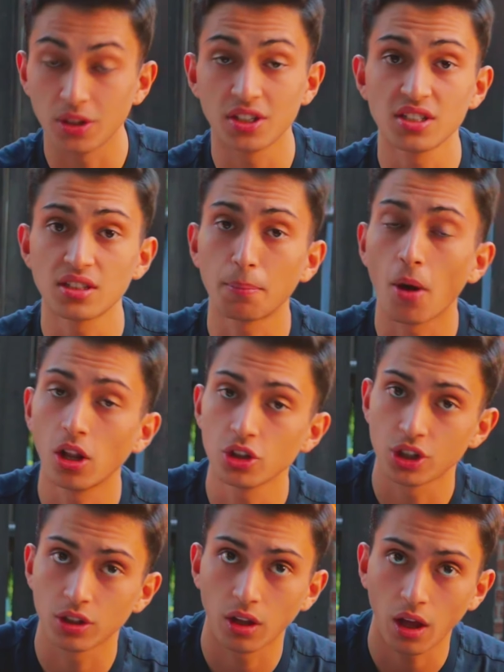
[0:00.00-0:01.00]
So this is the
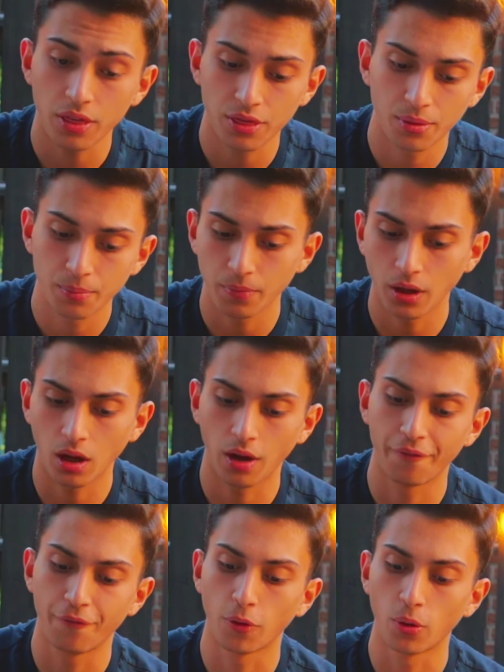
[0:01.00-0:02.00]
polishing cloth
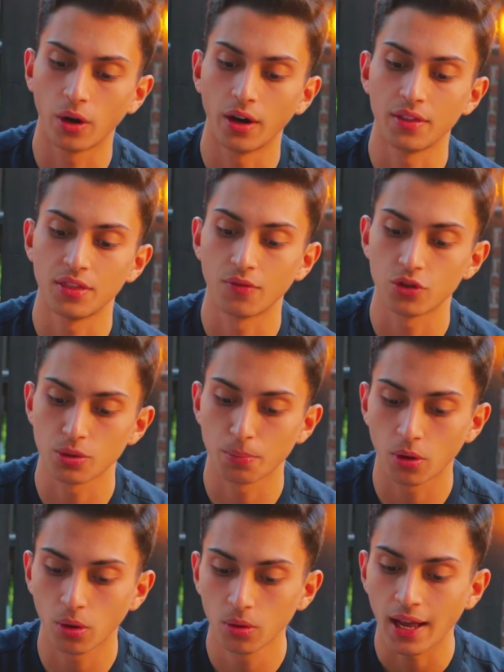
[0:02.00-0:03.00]
for the Vision
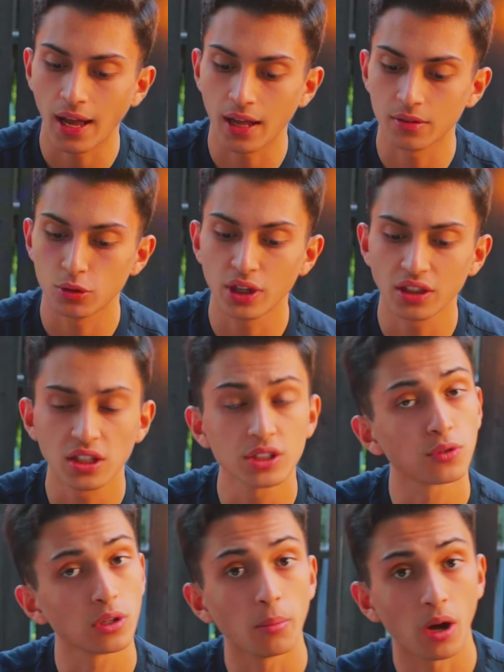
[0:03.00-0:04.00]
Pro, and you get these
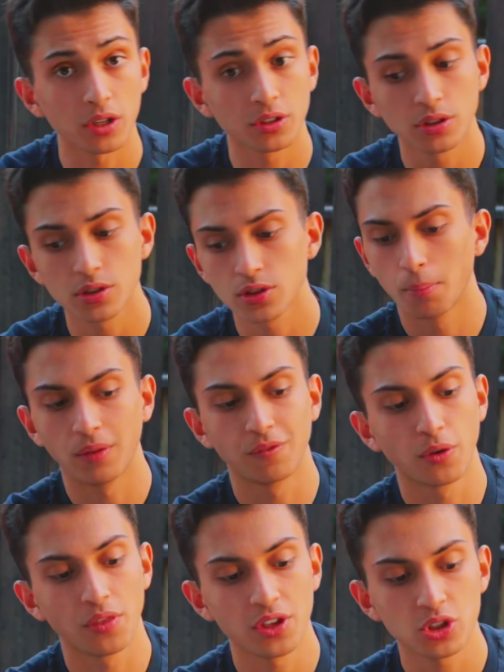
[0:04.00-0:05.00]
for the monitors, but
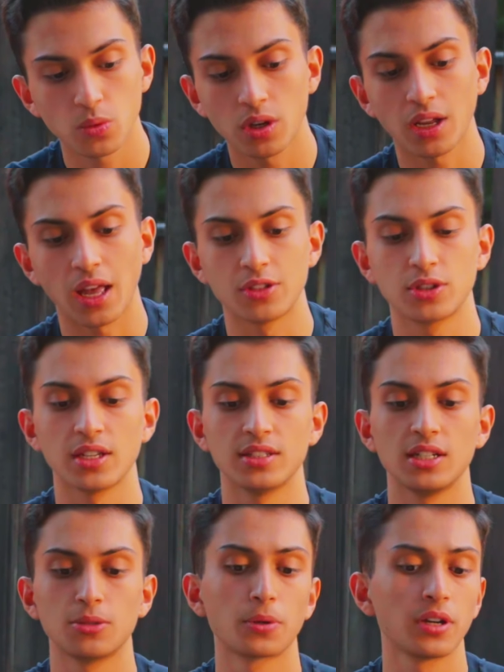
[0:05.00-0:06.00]
for this one, as you can
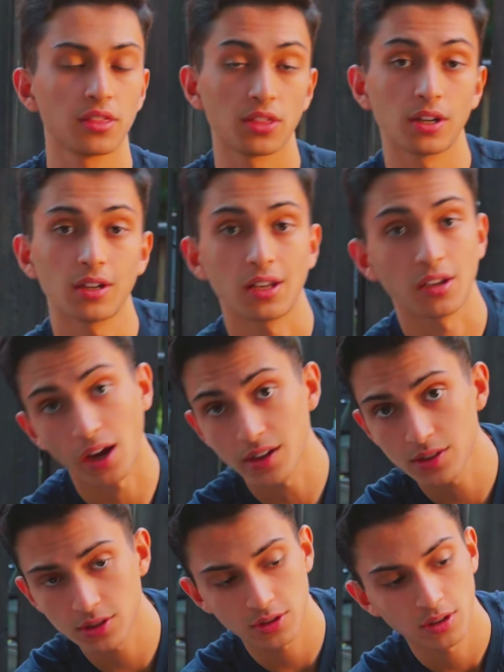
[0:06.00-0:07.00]
see, it's pretty thin and
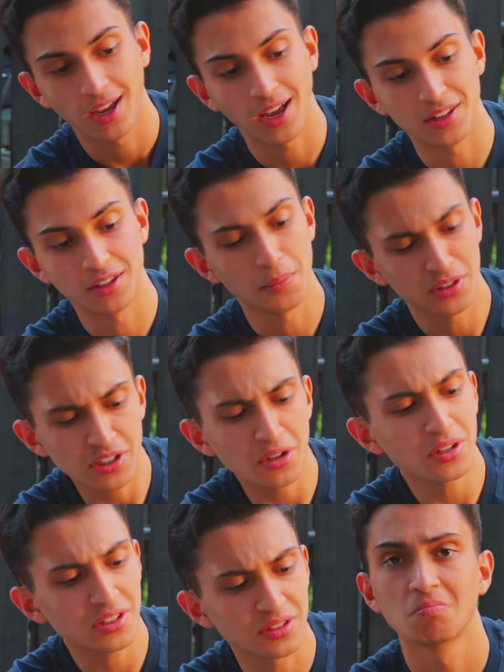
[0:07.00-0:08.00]
nice, and the
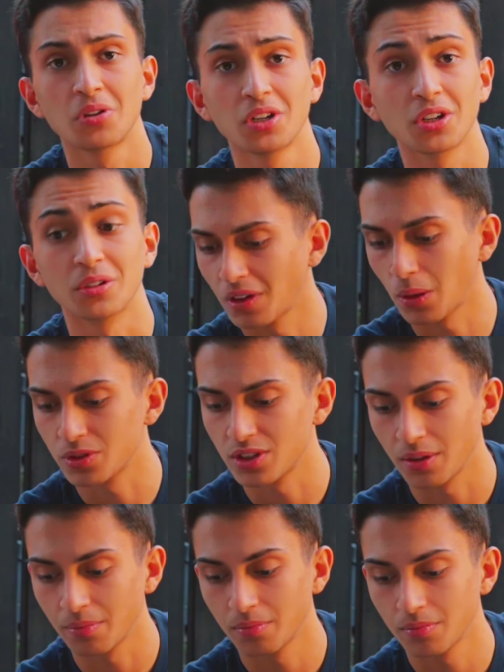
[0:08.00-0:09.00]
material is pretty good, I would
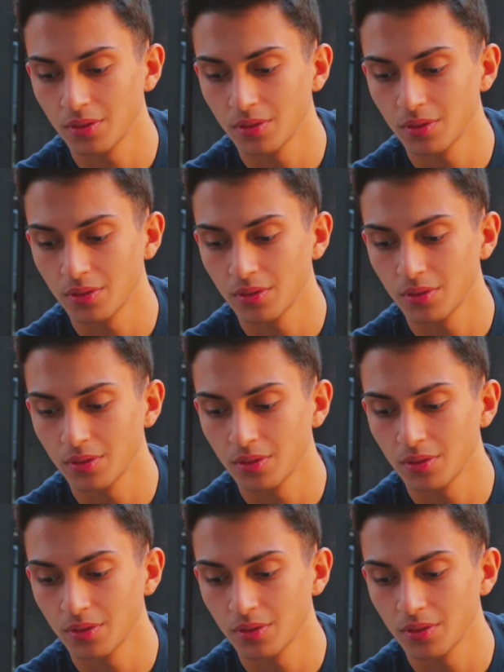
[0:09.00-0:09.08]
say.